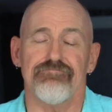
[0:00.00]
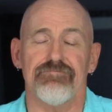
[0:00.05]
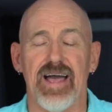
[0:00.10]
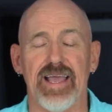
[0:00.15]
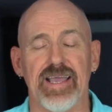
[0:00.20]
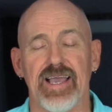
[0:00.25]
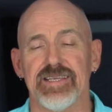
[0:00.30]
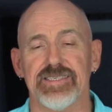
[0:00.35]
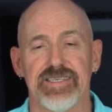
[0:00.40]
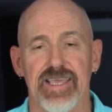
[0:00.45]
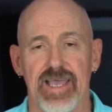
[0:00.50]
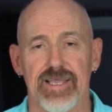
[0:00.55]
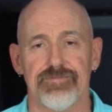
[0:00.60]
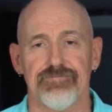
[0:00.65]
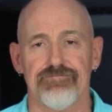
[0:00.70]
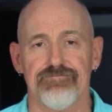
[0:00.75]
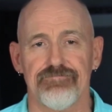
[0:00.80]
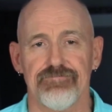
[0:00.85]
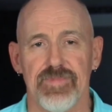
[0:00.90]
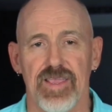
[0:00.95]
like I said,
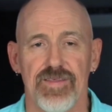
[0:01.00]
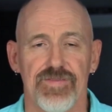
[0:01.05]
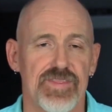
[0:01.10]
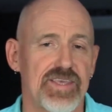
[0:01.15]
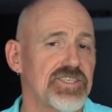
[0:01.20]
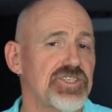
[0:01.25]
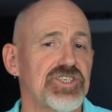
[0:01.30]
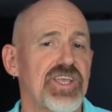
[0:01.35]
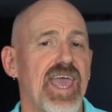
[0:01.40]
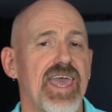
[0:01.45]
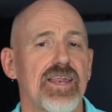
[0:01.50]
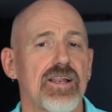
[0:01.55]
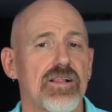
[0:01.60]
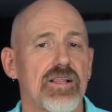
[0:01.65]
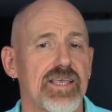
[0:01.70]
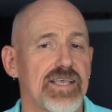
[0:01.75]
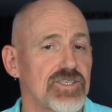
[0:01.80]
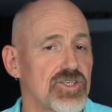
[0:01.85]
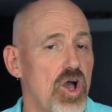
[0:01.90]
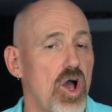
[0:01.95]
this
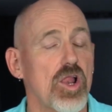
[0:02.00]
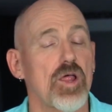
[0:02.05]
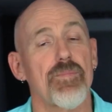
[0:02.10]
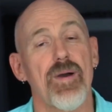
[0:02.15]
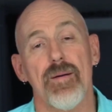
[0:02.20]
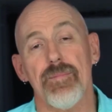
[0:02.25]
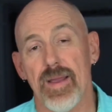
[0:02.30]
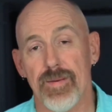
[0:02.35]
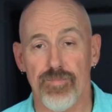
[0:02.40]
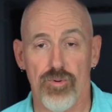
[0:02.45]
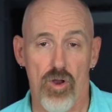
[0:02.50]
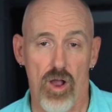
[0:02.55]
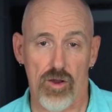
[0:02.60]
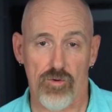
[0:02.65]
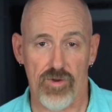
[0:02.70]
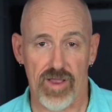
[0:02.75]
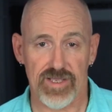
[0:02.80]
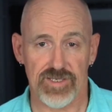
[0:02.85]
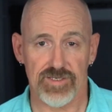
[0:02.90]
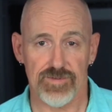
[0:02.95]
channel is all about my
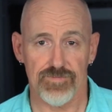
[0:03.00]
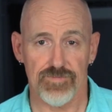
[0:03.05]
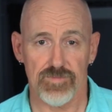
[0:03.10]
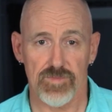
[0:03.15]
progress.